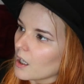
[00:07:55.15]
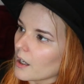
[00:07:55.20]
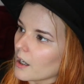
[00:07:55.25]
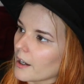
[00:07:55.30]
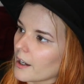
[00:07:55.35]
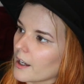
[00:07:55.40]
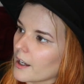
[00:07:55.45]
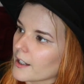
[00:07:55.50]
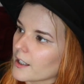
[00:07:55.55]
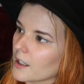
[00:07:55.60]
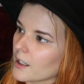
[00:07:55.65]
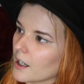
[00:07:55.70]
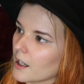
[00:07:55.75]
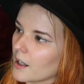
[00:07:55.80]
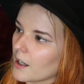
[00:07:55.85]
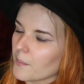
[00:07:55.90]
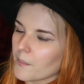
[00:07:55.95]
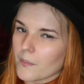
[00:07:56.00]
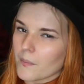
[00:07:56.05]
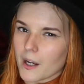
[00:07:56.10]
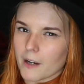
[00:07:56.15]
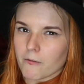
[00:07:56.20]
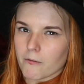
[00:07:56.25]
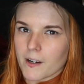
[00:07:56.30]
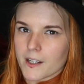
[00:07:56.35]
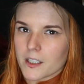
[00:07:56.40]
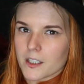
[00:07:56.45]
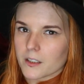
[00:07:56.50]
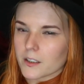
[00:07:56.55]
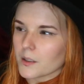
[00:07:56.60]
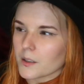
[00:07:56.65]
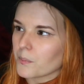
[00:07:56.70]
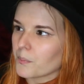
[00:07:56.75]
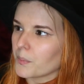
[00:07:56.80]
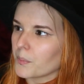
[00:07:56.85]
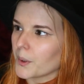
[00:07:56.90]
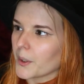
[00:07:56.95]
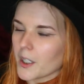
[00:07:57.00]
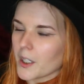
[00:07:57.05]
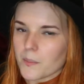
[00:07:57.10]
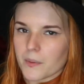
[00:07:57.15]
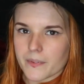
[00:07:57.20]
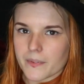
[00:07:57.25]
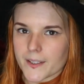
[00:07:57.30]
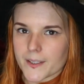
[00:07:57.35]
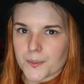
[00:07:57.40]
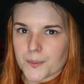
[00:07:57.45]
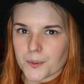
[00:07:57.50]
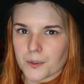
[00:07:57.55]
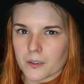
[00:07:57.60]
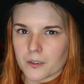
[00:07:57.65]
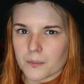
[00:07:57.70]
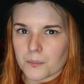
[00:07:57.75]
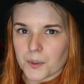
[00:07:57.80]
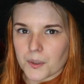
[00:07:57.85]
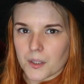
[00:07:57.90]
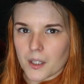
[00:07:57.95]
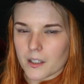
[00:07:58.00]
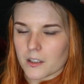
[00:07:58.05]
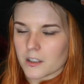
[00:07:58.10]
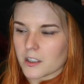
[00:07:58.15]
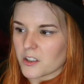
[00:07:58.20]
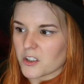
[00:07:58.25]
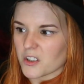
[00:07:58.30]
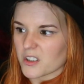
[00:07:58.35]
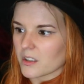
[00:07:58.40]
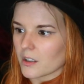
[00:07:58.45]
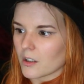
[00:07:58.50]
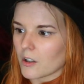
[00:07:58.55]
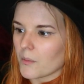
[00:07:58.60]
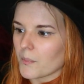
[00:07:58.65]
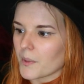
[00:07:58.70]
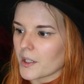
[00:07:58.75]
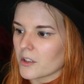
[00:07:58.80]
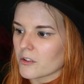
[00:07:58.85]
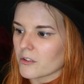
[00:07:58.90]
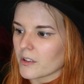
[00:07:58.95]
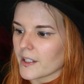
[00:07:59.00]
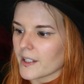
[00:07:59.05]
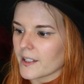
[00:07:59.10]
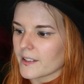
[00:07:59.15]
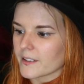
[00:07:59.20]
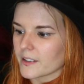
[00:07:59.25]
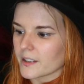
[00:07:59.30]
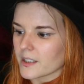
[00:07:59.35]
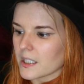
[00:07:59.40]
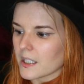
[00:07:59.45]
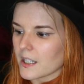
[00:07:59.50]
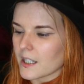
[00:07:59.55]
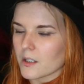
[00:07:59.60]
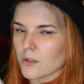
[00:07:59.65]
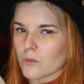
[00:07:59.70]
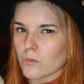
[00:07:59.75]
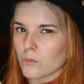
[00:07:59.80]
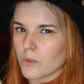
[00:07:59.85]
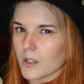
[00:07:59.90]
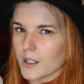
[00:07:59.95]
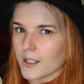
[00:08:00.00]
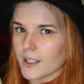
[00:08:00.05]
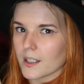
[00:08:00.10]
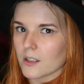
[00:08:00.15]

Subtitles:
I read the blurb of this one and it just got me interested, and it's really